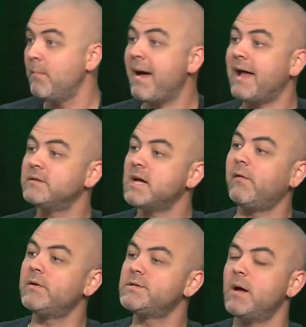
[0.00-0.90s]
Matt,
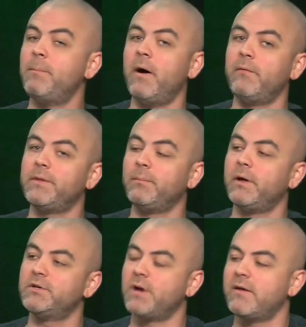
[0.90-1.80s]
tell us about the
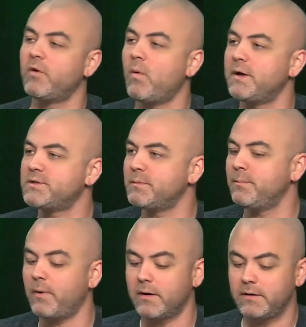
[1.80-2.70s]
blood drive at
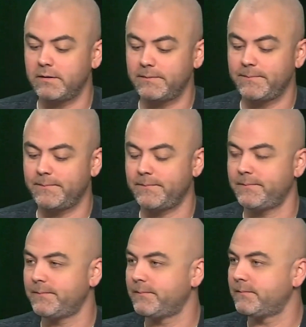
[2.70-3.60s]
Wasserman Park. All right.
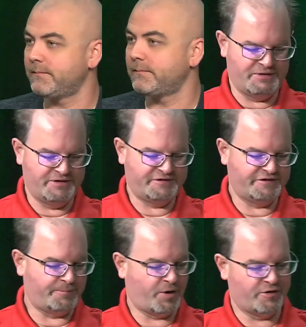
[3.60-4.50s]
So this
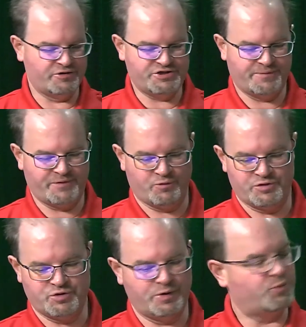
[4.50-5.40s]
is a partnership that we're
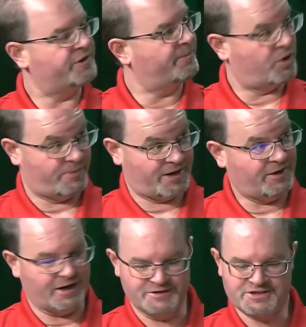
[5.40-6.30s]
doing with the Merrimack
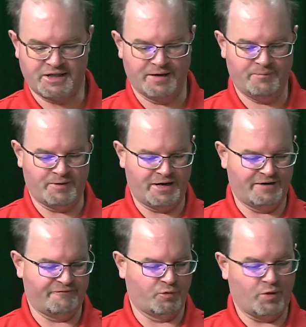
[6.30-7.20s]
Lions Club
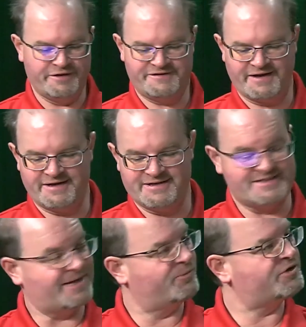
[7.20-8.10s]
for Wednesday, December